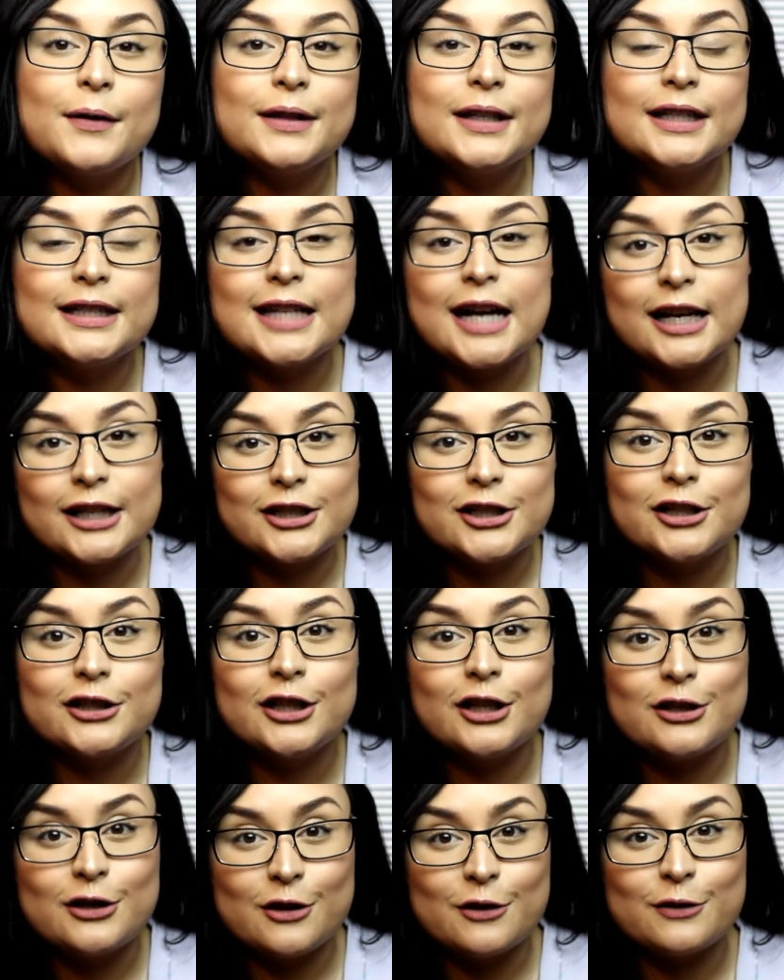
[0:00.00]
Natasha
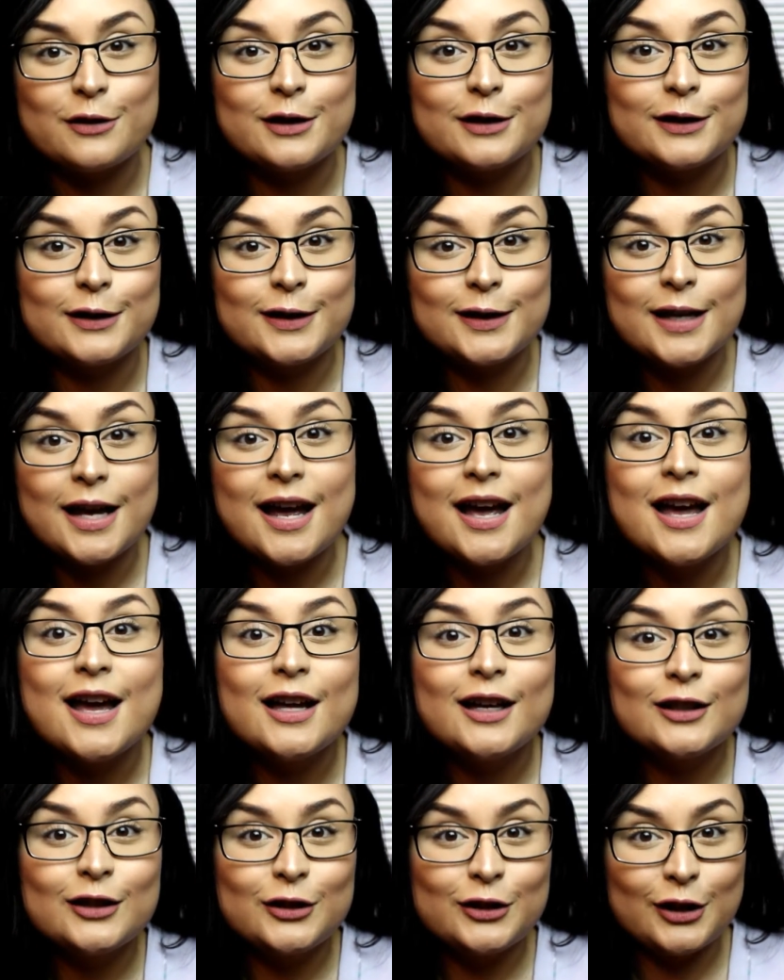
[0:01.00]
Denona's
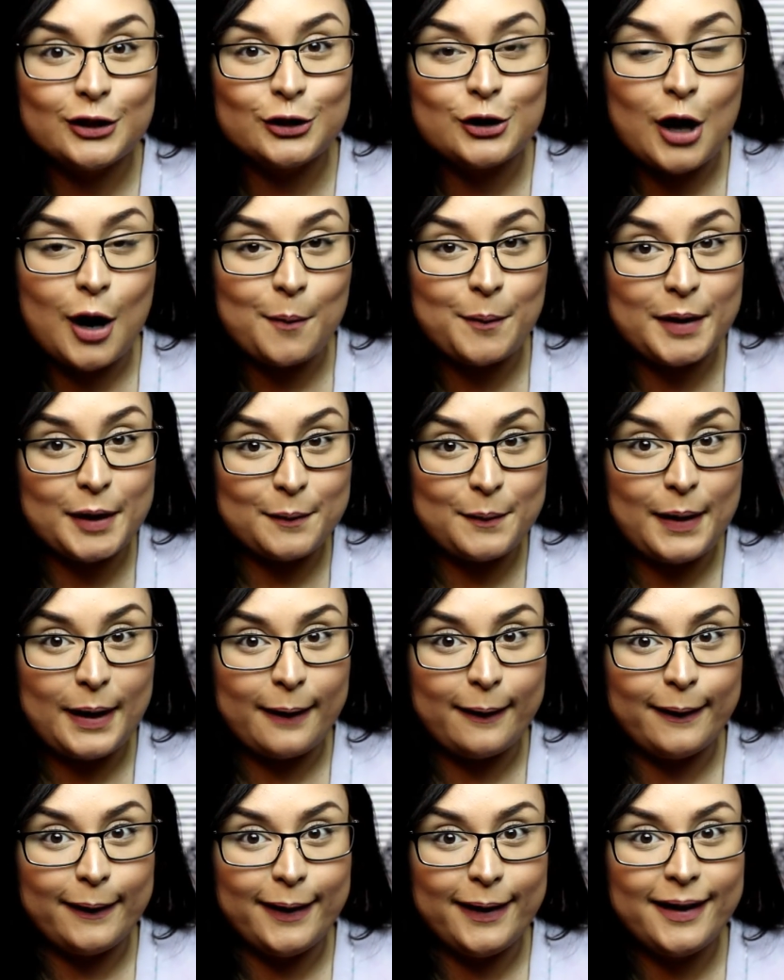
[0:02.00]
The Tropic
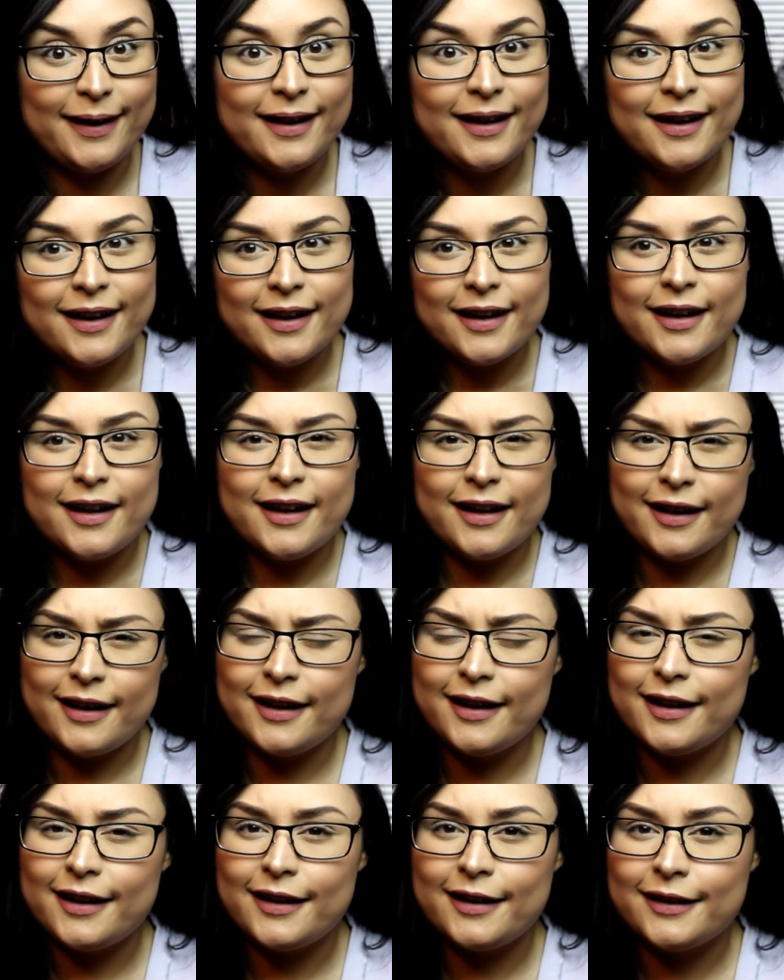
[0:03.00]
palette
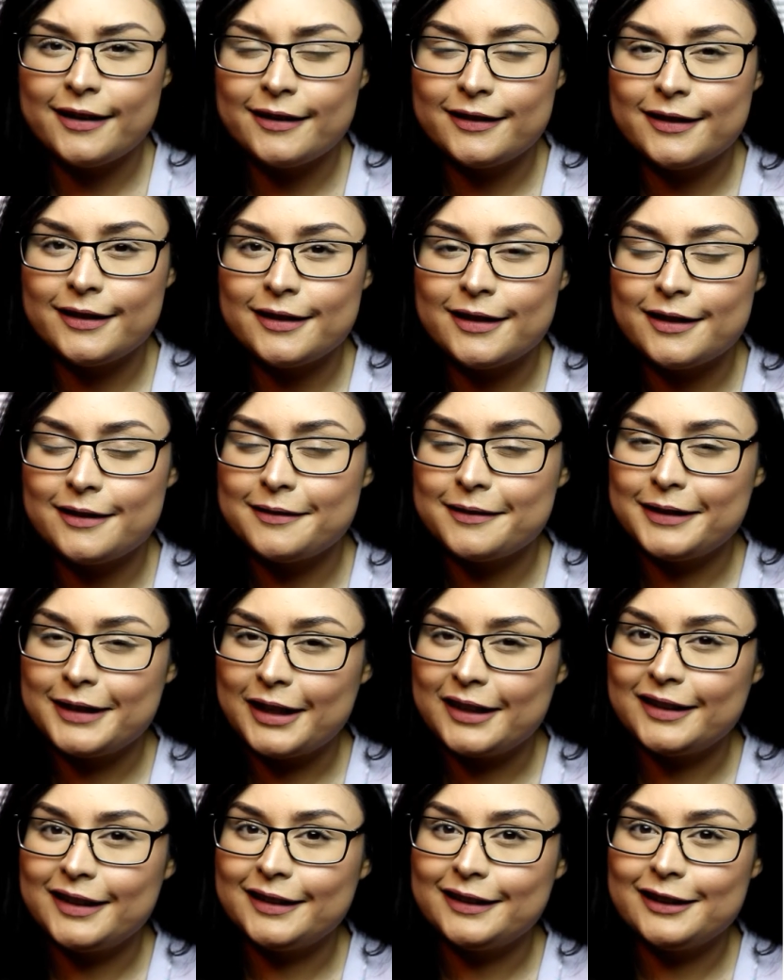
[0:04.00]
and
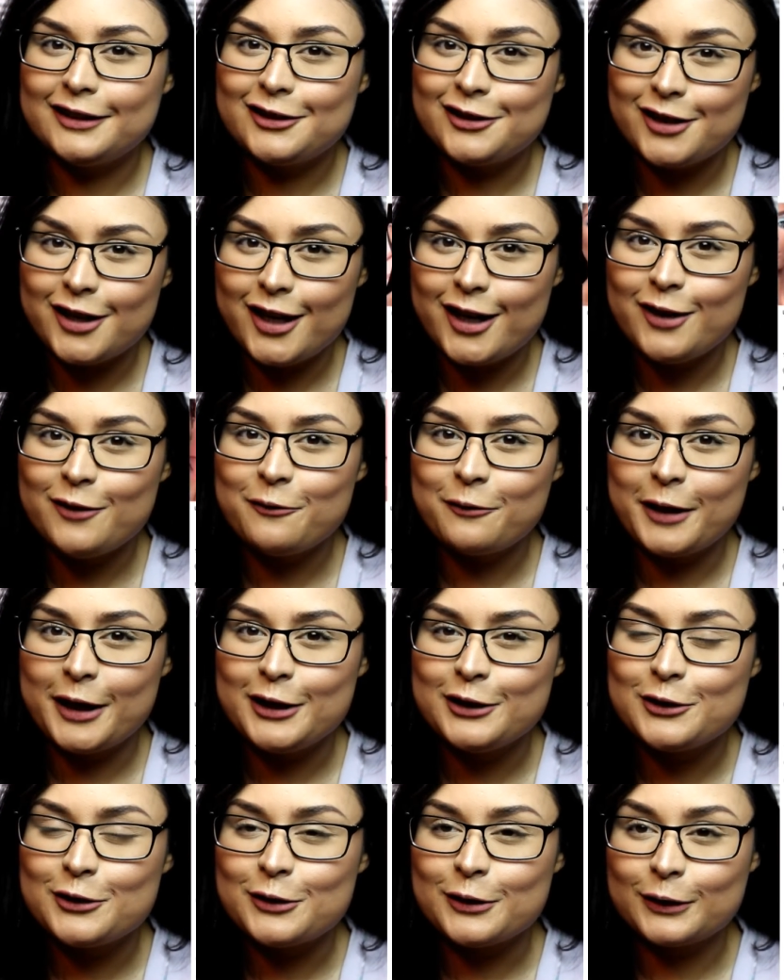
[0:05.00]
thought that the shade
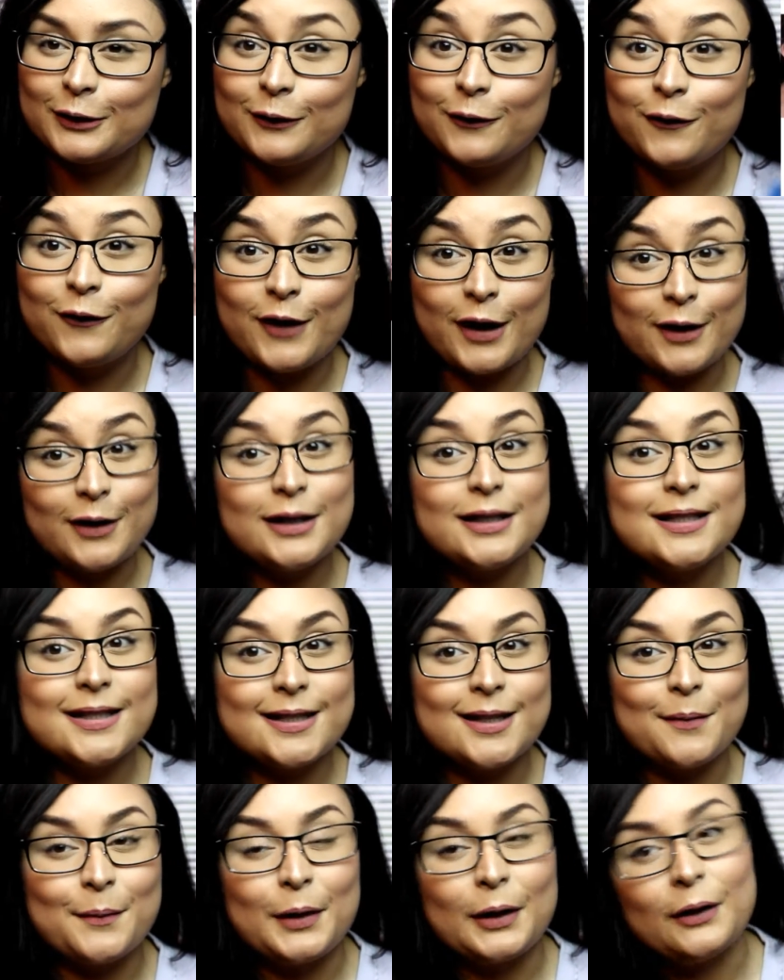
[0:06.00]
range looked very
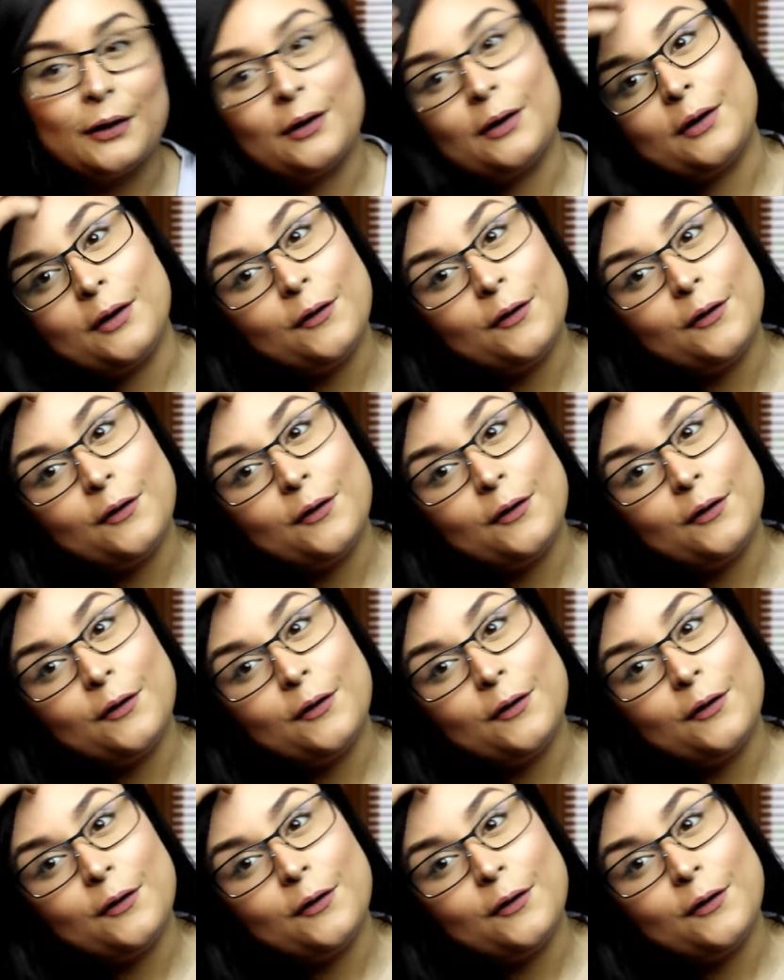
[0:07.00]
similar.